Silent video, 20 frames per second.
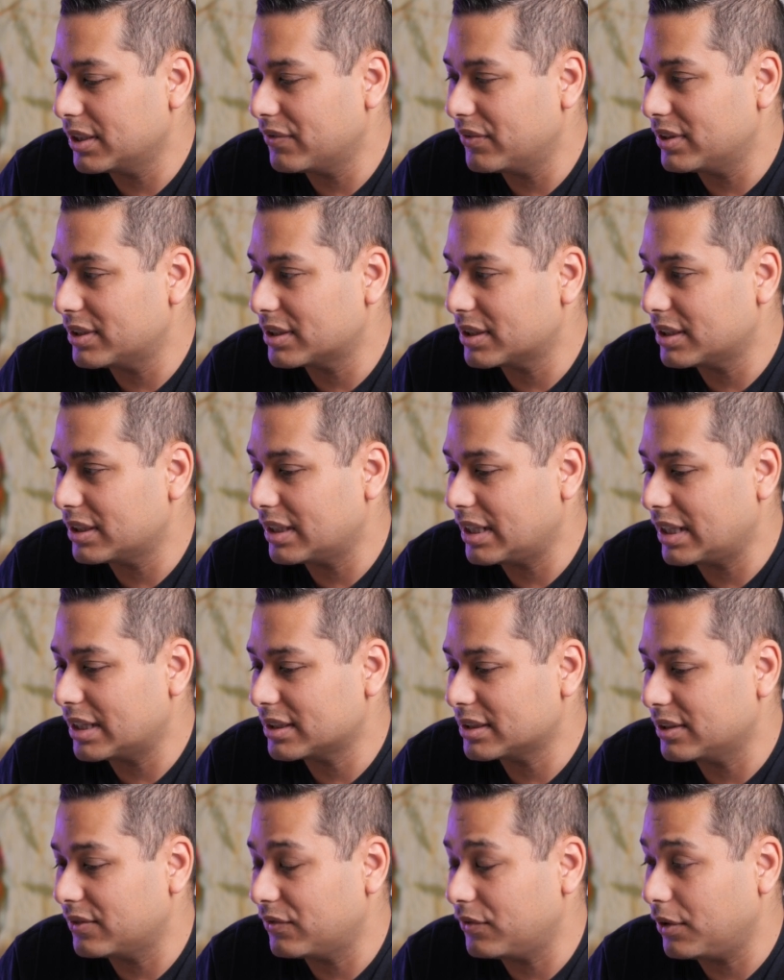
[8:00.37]
if it's gonna
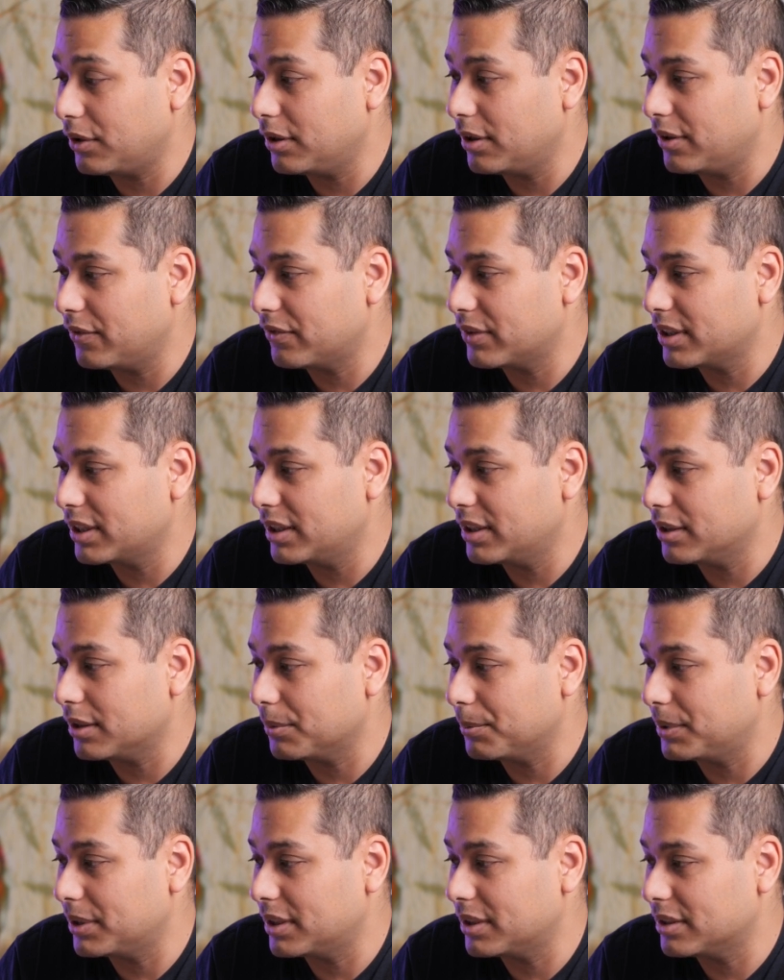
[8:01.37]
actually fall off the
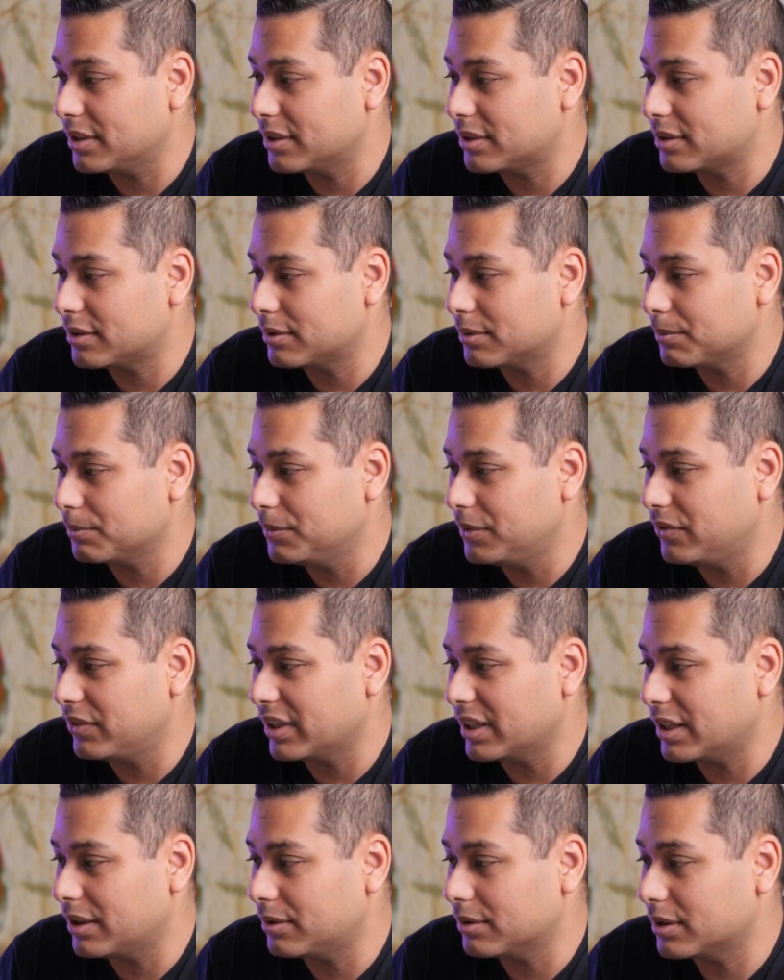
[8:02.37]
gear because it's moving
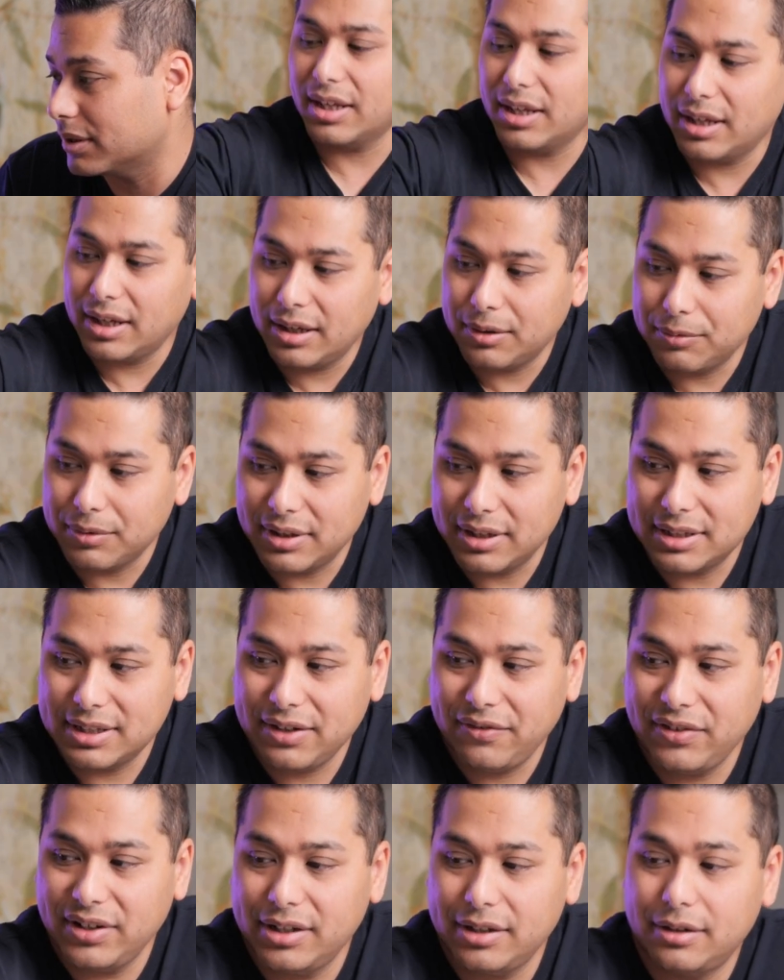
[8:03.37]
out. And with the
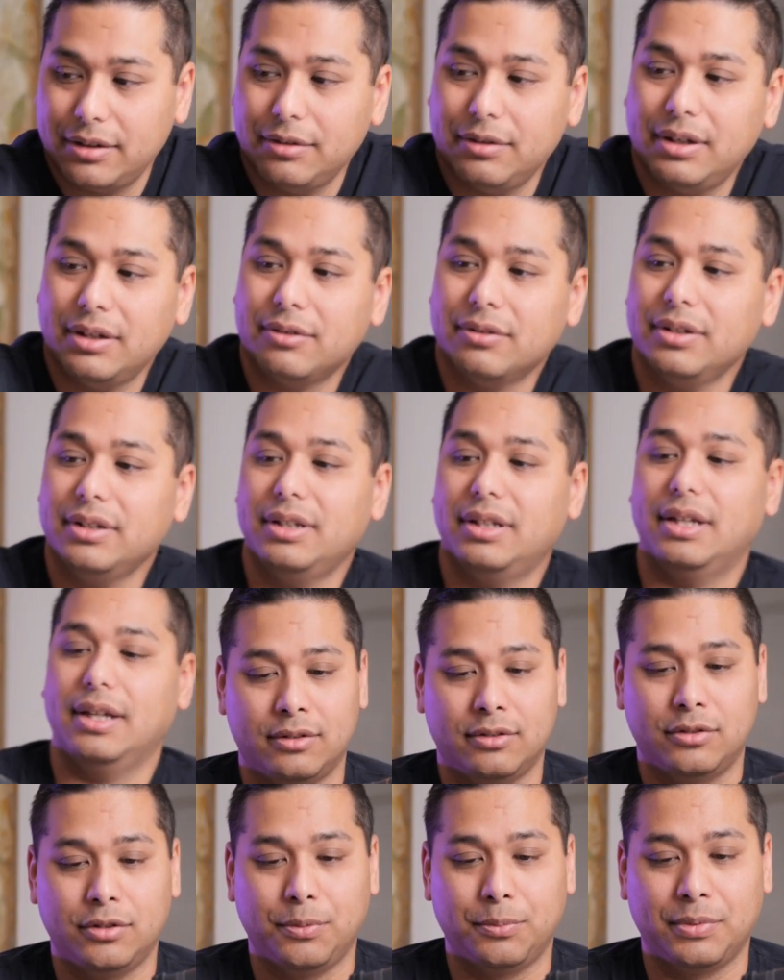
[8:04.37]
70 to 200,
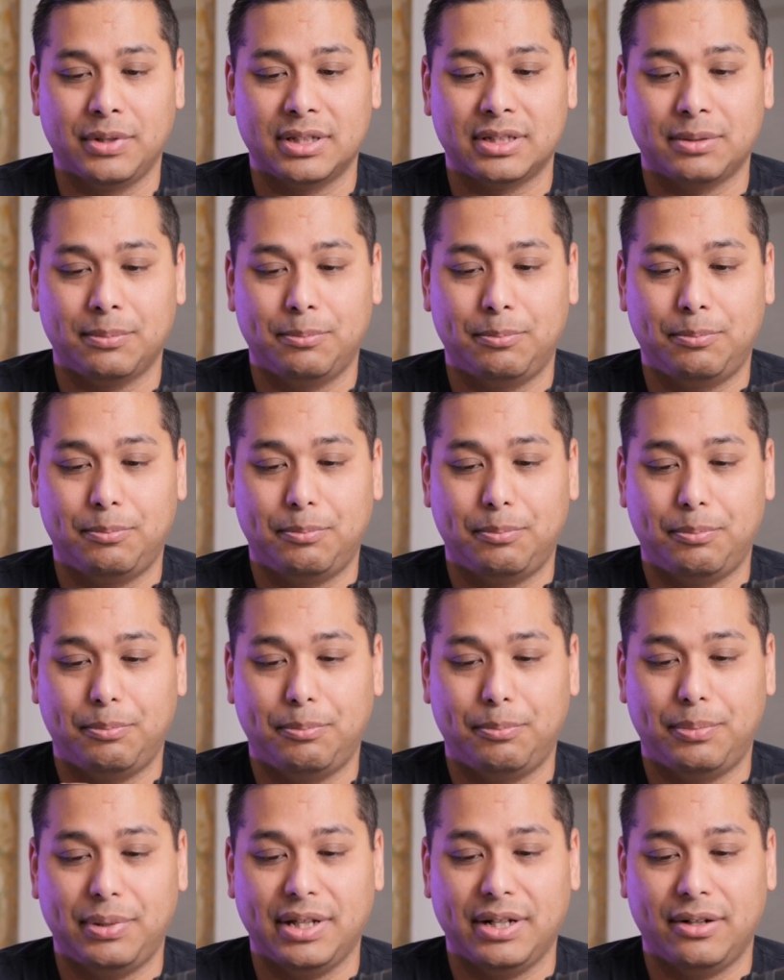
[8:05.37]
zoom ring's a
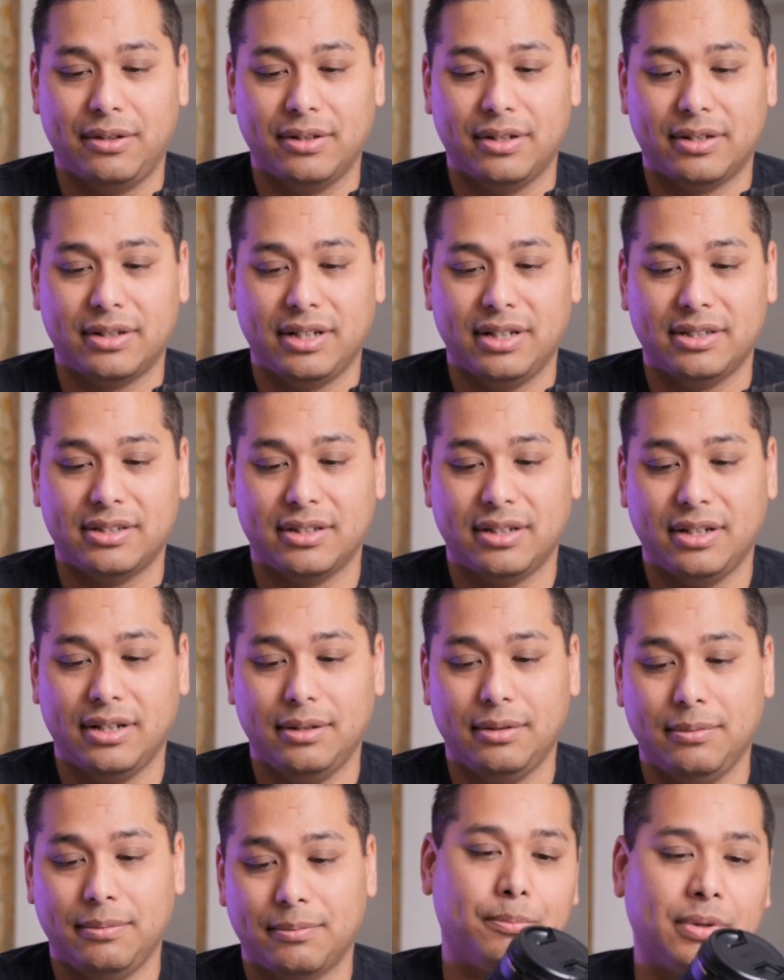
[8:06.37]
bit on the tight
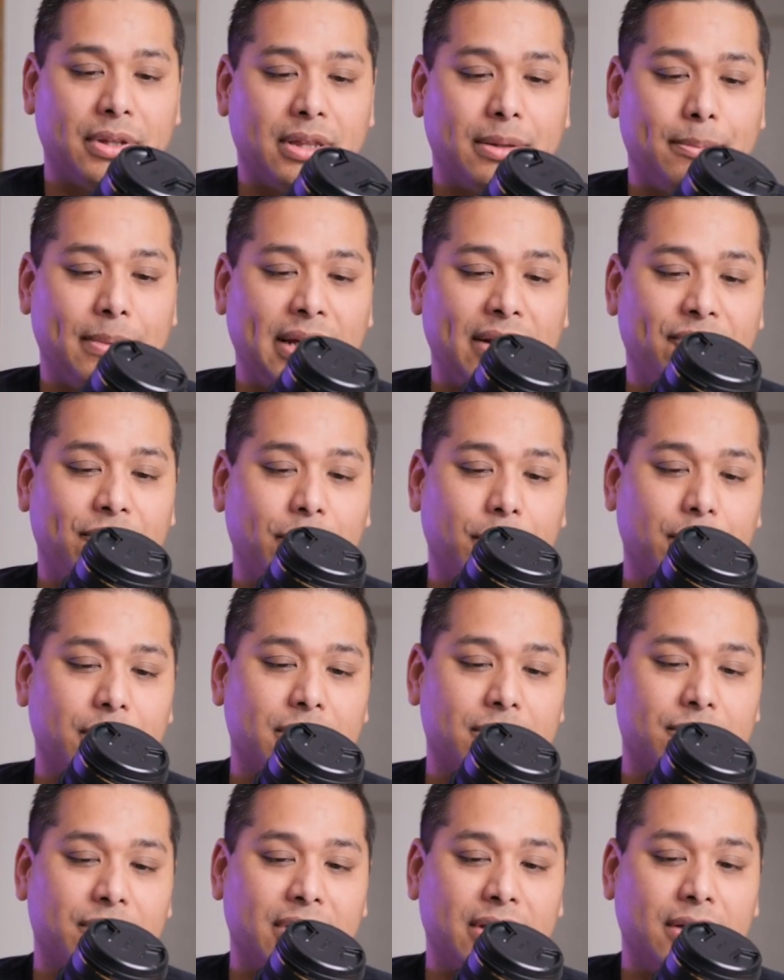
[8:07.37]
side, but the main
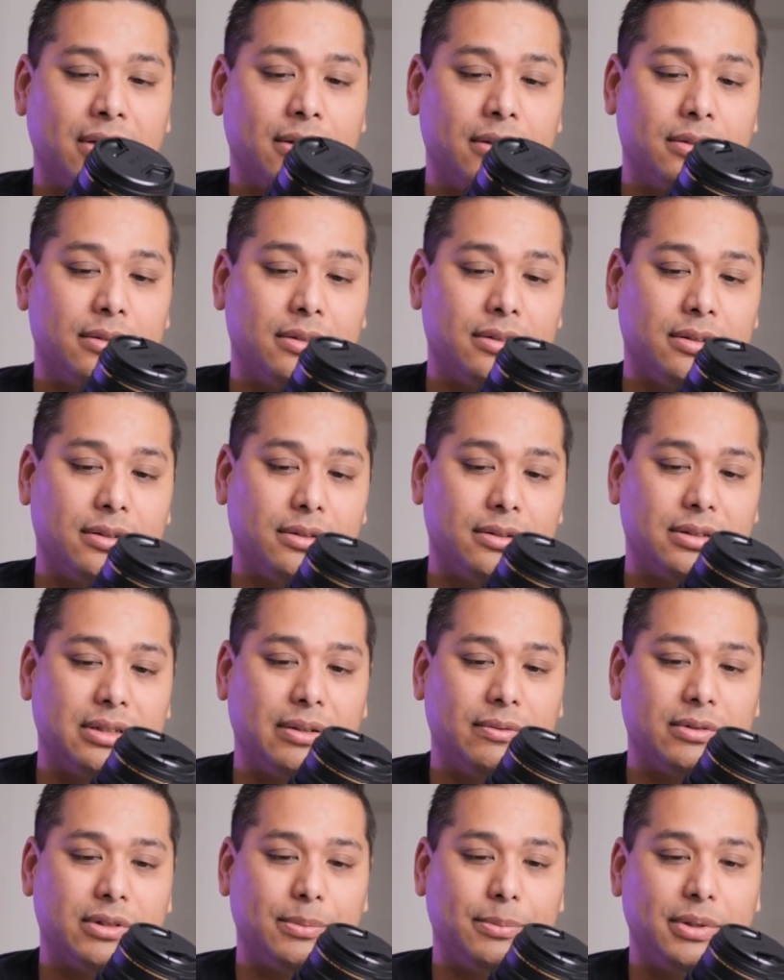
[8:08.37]
focus ring
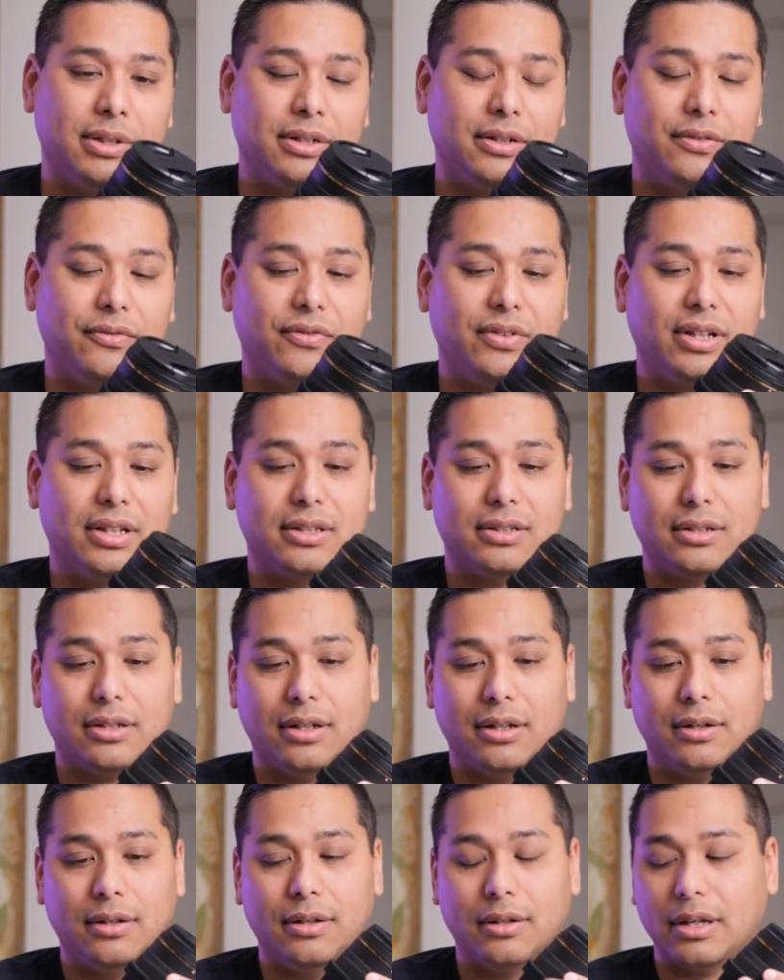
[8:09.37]
seems to be a good fit.
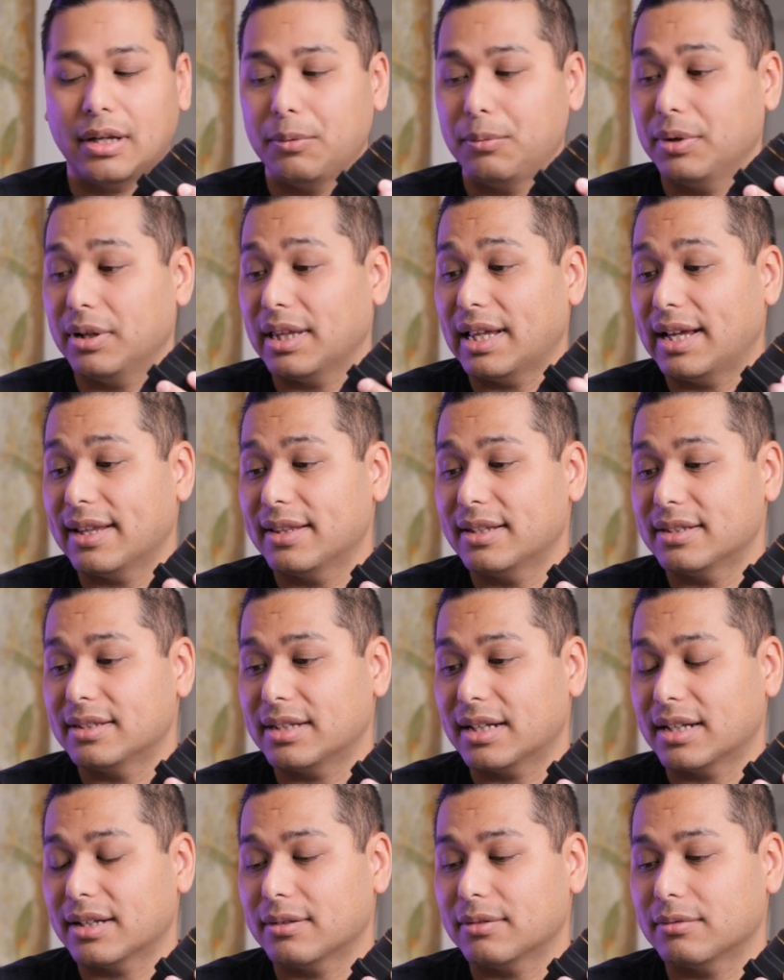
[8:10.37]
I will add the
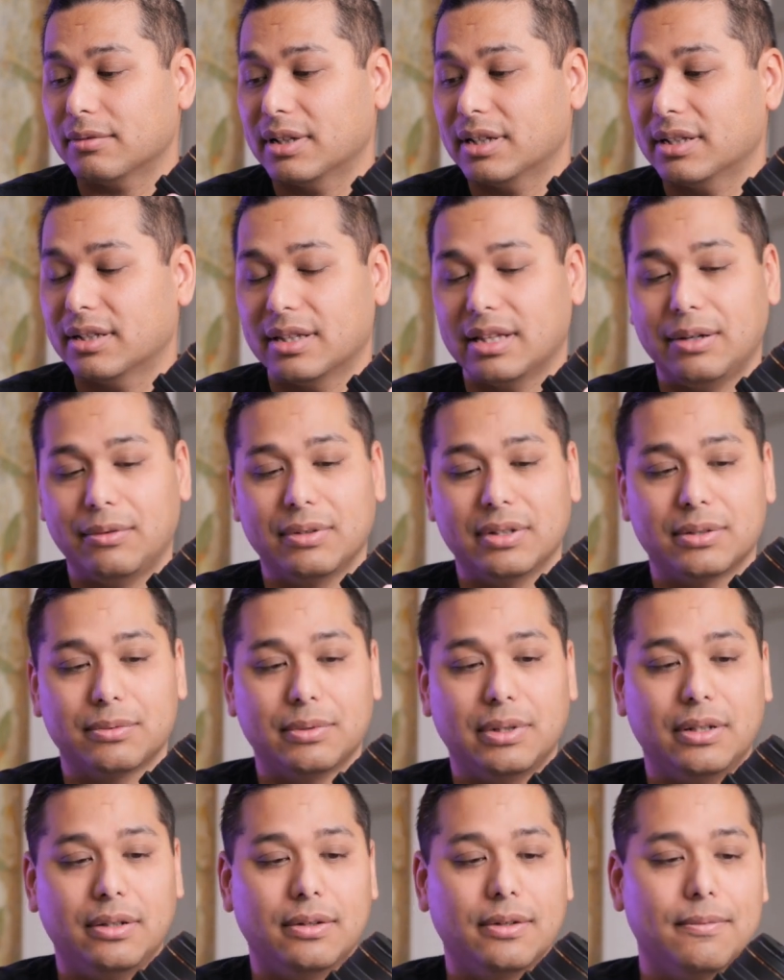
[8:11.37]
second ring to that one as
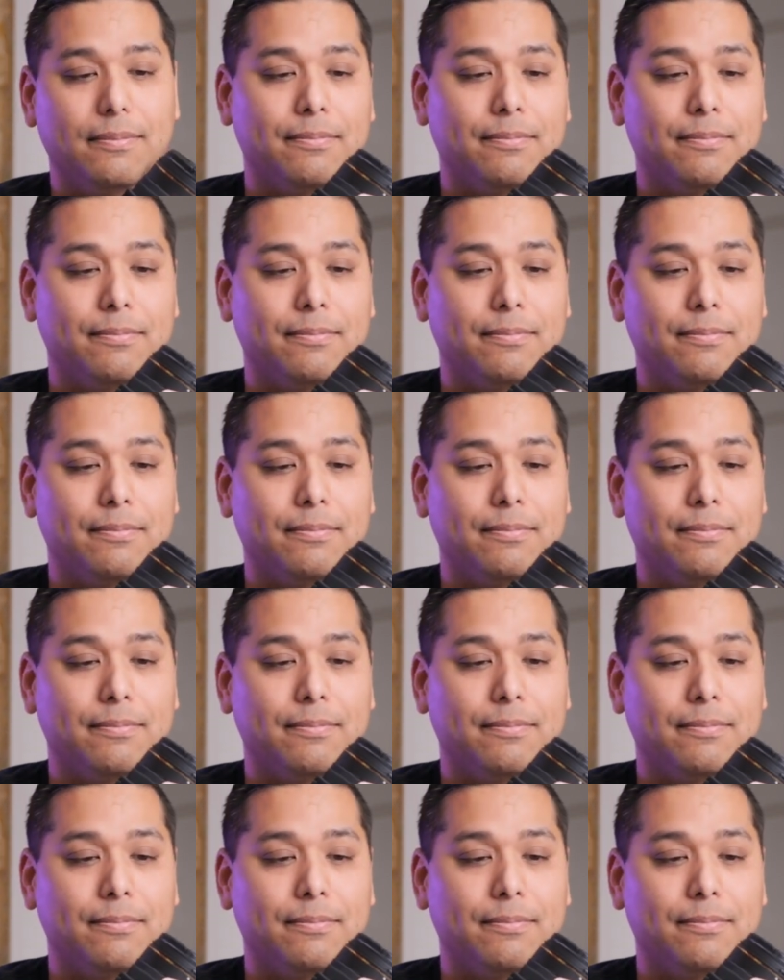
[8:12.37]
well.